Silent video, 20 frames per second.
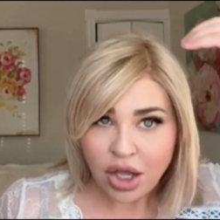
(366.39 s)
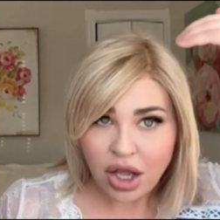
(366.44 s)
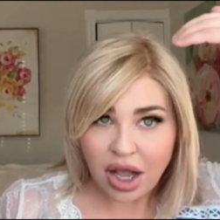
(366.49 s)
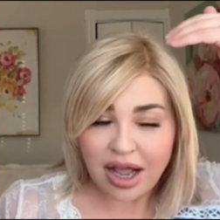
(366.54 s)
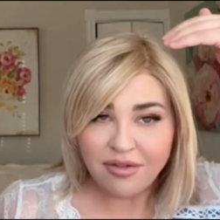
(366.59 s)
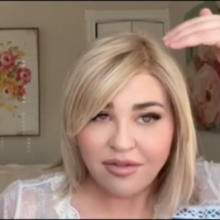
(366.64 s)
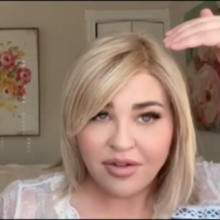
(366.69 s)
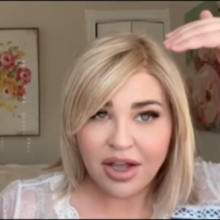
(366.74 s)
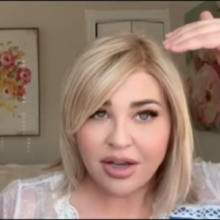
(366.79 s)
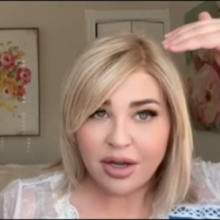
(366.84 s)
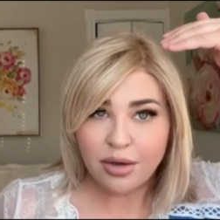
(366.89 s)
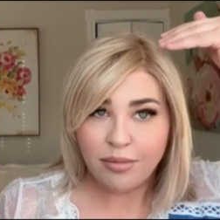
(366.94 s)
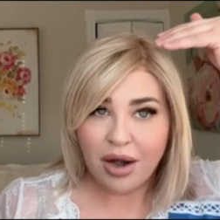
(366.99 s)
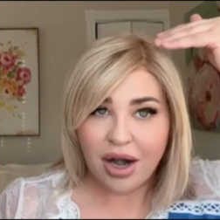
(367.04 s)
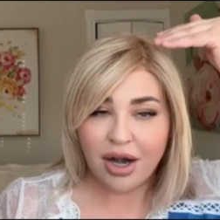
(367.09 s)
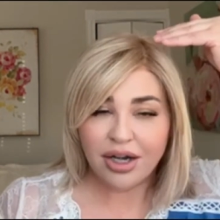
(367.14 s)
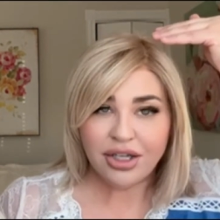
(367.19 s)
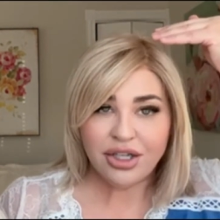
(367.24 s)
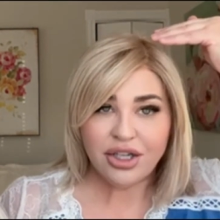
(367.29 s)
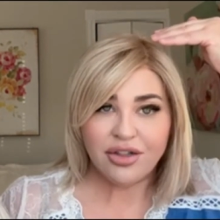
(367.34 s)
I've got it
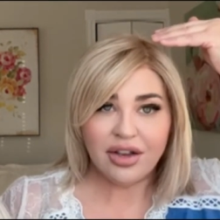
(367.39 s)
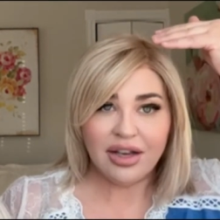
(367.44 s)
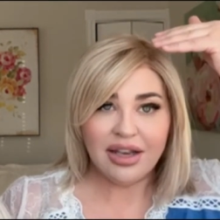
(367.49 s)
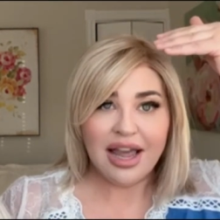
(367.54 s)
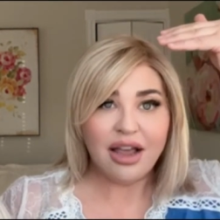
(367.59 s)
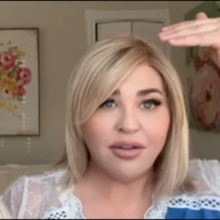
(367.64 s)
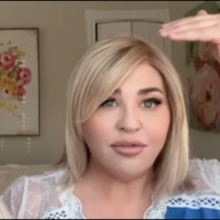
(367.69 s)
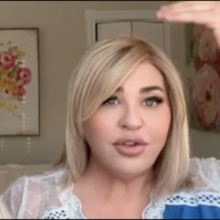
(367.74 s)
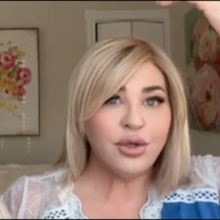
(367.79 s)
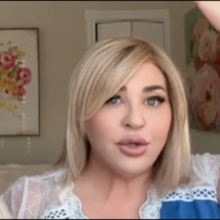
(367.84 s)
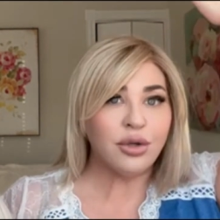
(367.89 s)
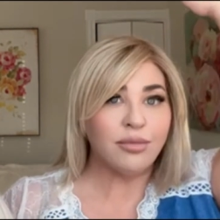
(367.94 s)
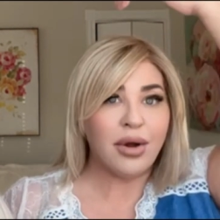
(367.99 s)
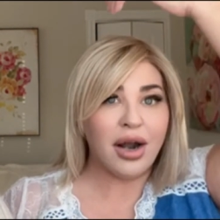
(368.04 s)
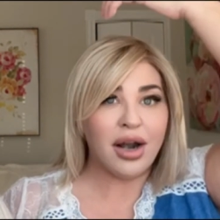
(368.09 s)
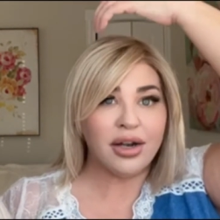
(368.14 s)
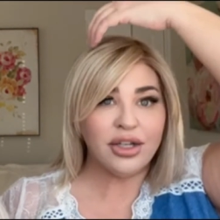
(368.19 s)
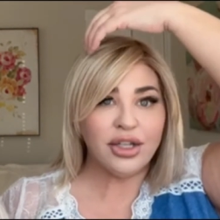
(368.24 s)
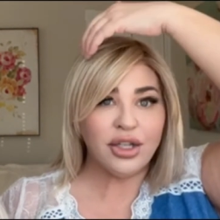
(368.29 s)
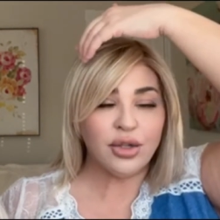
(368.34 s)
parted to the left, you can
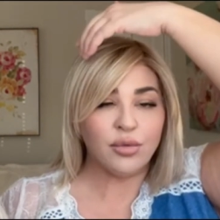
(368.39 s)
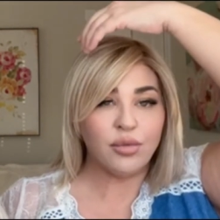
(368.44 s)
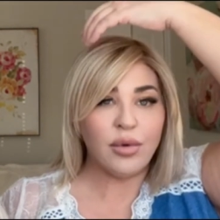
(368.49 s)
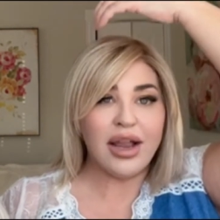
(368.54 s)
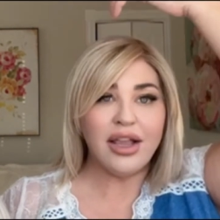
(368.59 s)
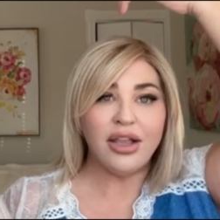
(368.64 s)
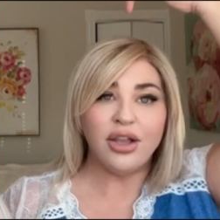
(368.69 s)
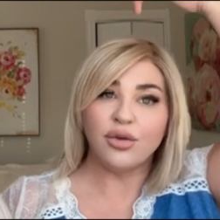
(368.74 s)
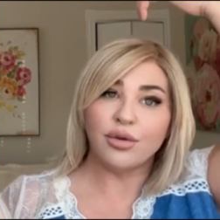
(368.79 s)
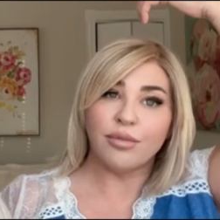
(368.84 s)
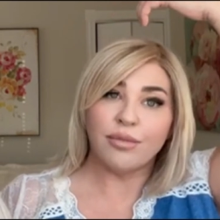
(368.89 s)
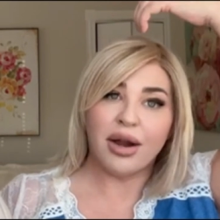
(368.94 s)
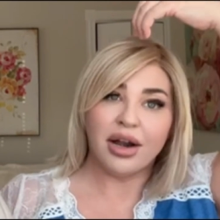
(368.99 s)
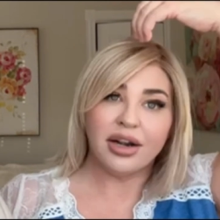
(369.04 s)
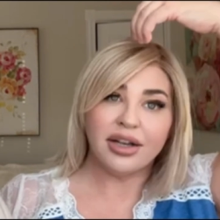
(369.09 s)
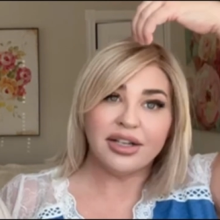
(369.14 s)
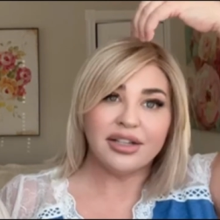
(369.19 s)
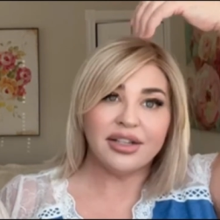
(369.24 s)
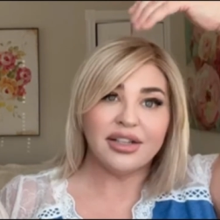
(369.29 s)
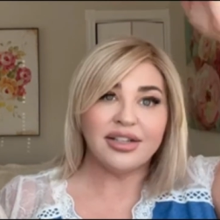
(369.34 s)
part it to the right, you can
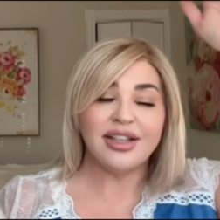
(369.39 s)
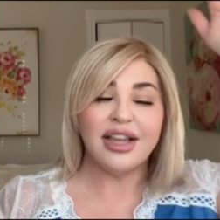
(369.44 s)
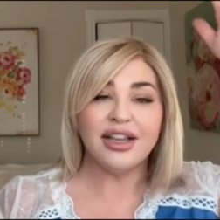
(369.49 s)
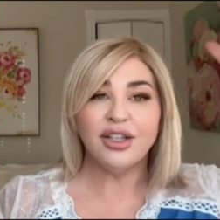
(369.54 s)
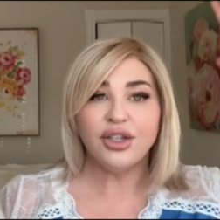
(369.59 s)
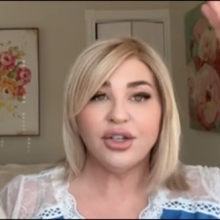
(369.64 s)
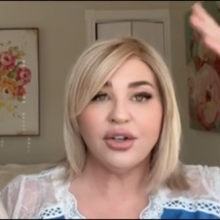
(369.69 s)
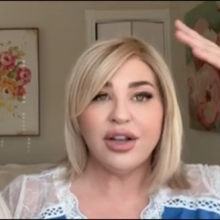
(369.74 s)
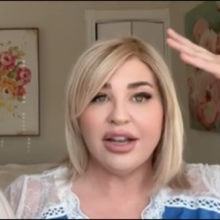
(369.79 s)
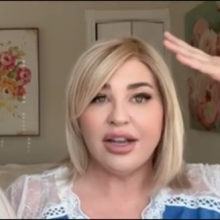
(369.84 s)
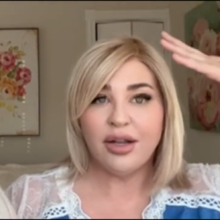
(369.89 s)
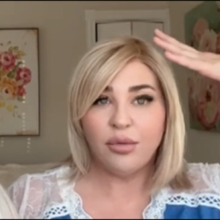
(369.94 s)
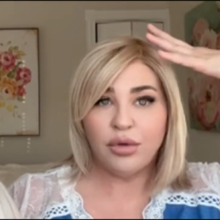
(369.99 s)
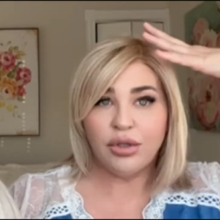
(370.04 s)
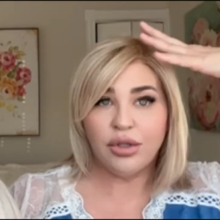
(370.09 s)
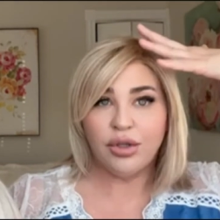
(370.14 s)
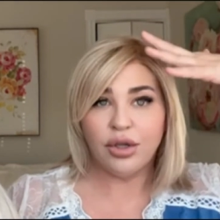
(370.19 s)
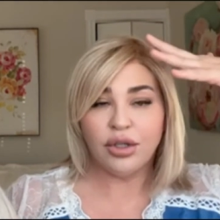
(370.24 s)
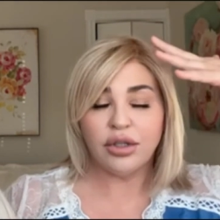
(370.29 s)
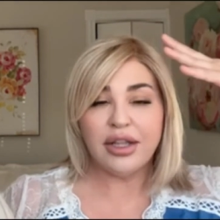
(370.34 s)
part it to the center, and it
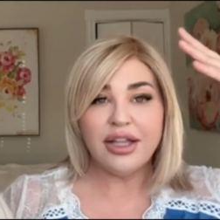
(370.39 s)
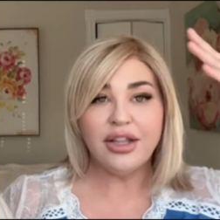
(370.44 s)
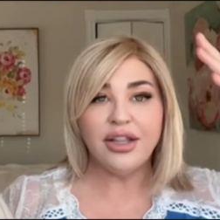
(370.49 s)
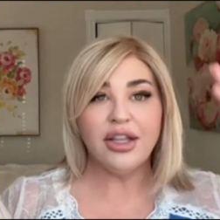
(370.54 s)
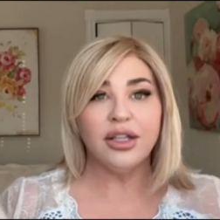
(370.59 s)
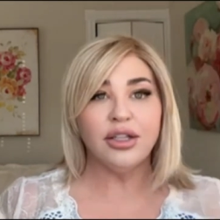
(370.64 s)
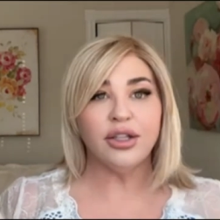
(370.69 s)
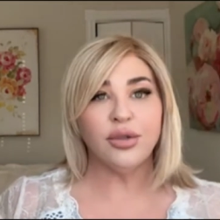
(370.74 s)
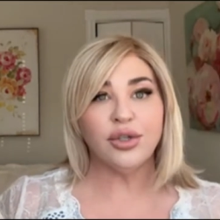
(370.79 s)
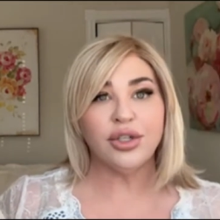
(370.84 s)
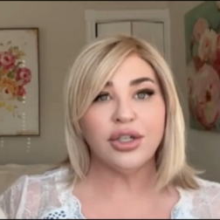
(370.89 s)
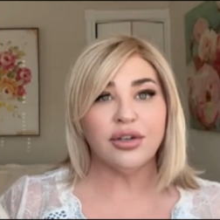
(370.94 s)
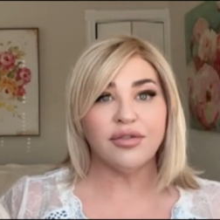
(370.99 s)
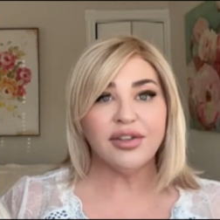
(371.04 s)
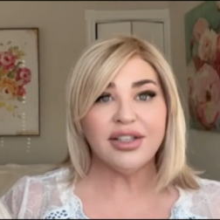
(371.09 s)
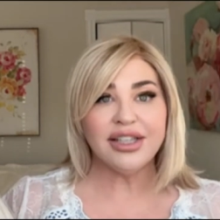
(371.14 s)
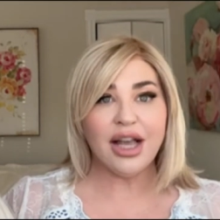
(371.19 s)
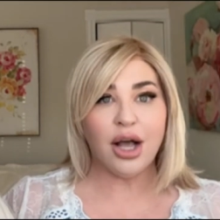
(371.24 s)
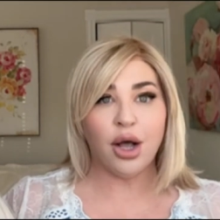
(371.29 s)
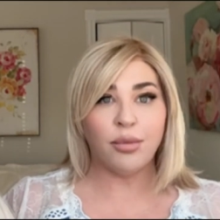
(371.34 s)
will look like the illusion of
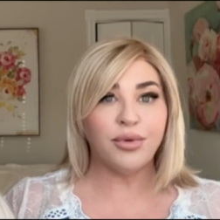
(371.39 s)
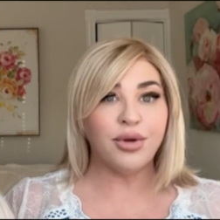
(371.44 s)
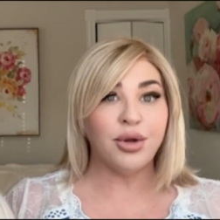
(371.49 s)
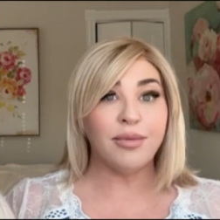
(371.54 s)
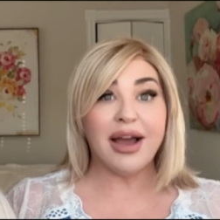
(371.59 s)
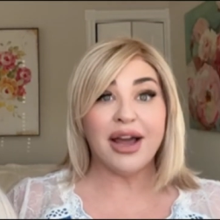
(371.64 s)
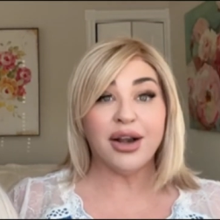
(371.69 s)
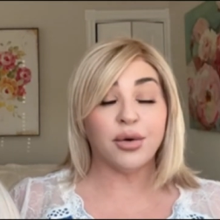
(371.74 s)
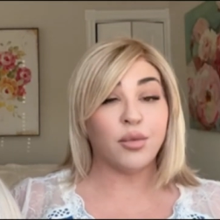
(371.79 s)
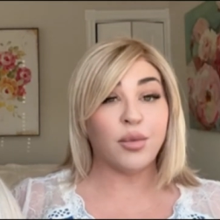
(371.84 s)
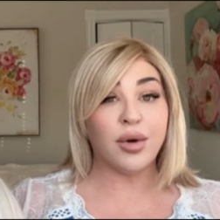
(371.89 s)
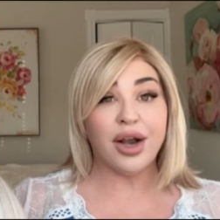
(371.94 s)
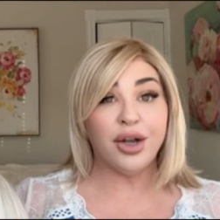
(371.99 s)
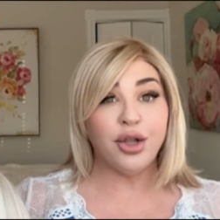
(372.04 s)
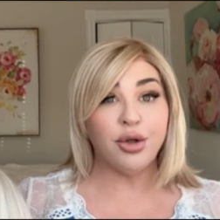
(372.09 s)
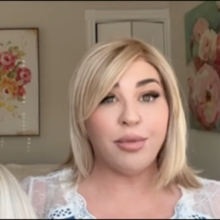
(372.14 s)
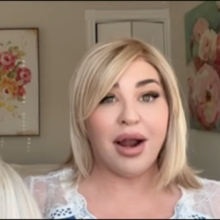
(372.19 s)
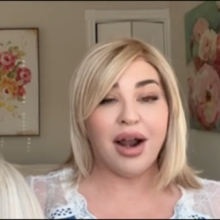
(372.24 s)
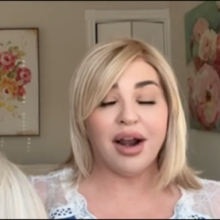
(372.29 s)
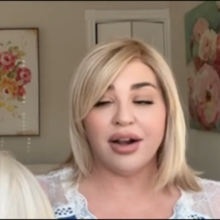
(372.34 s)
a scalp no matter where
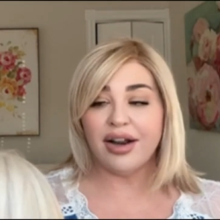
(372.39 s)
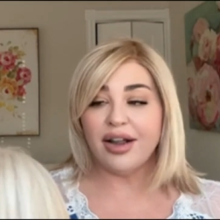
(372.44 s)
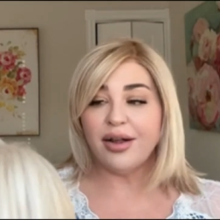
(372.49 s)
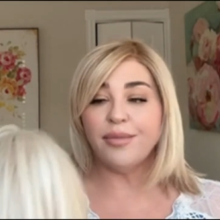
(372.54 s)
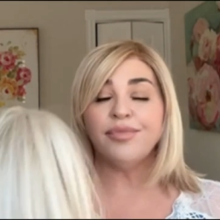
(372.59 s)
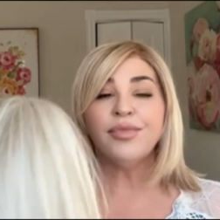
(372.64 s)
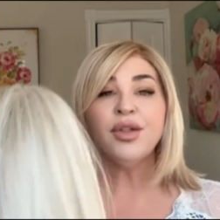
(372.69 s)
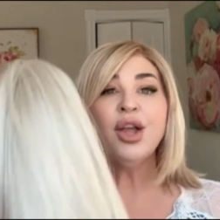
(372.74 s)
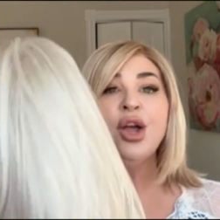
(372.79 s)
you part it.